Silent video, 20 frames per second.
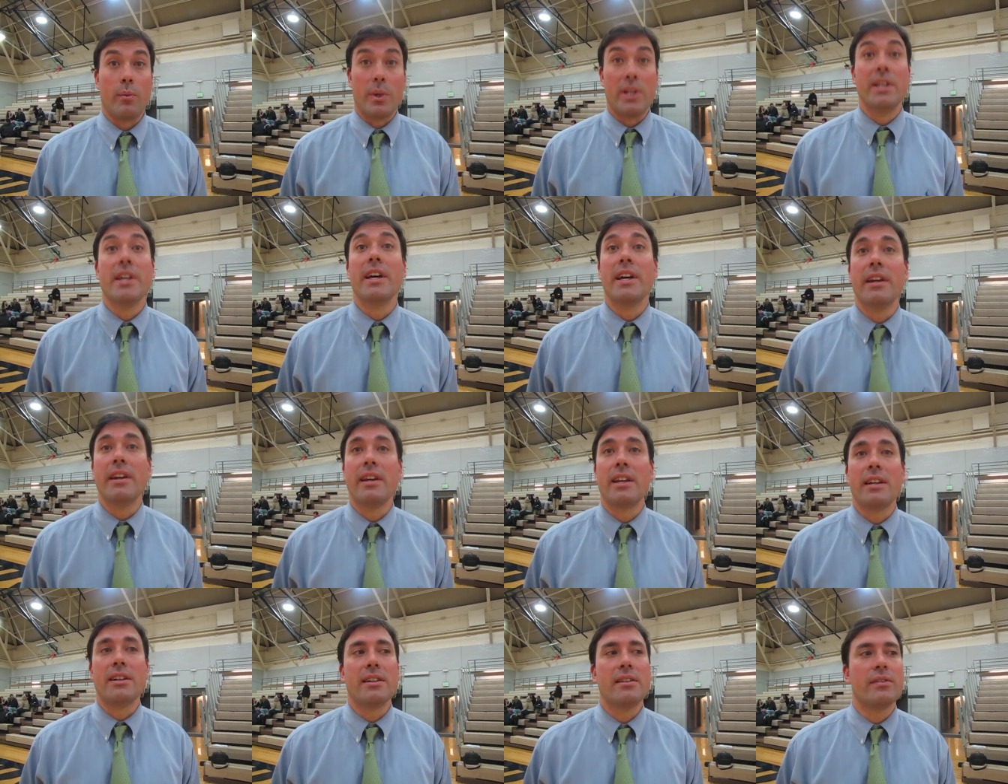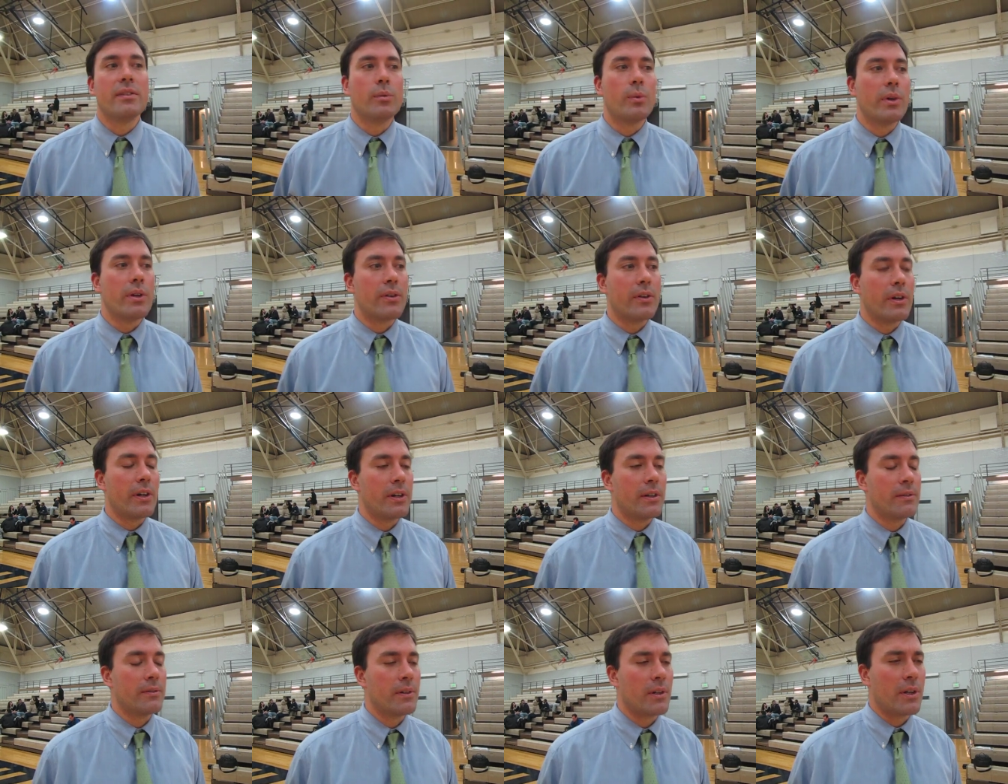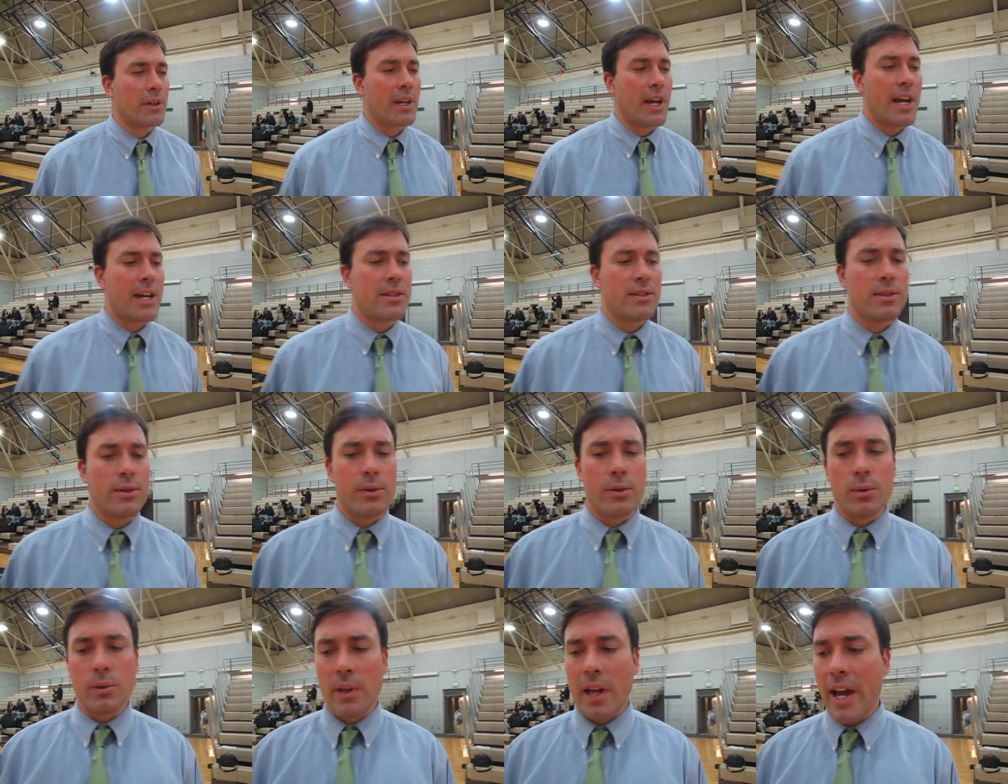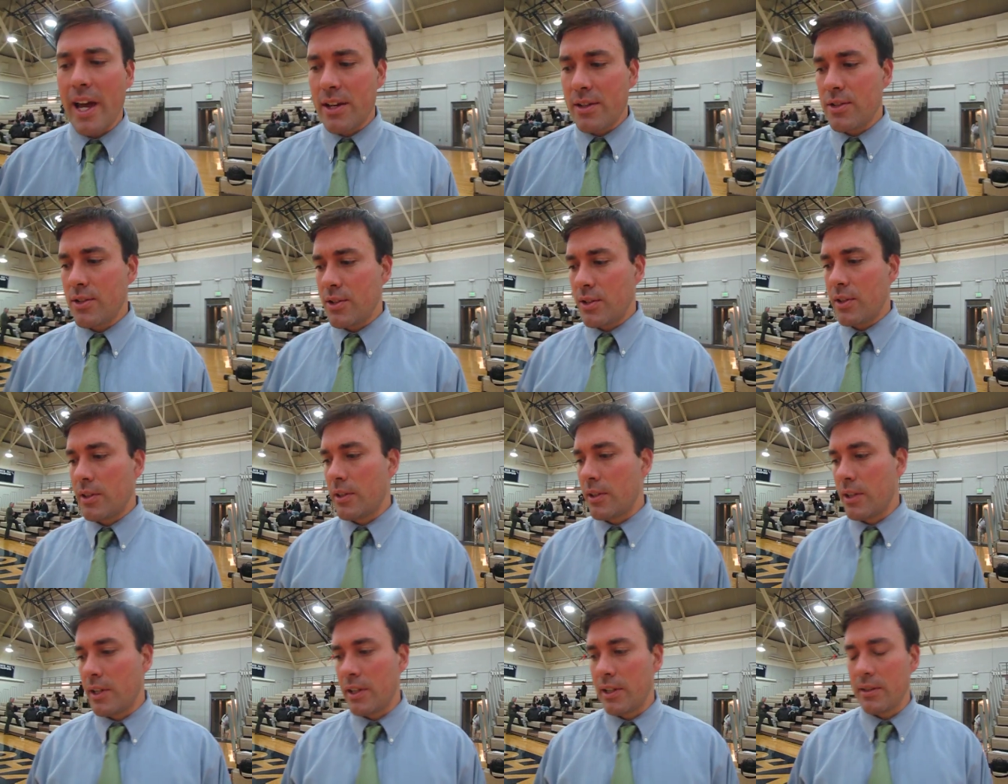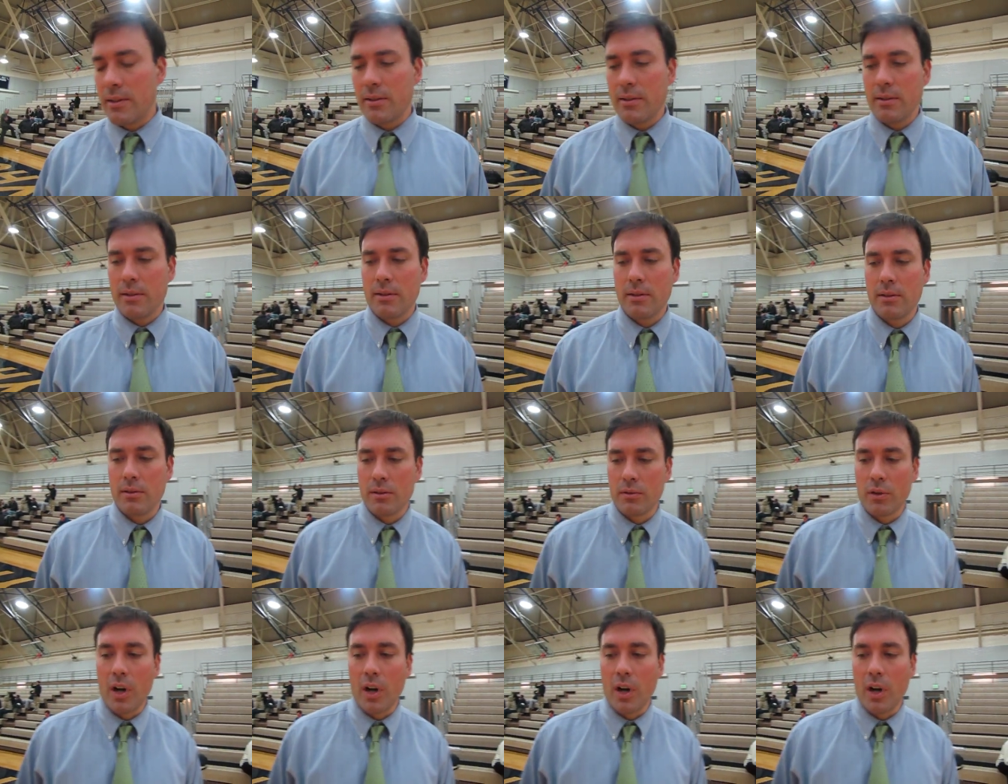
we did. And even with our, our guys who last year, uh,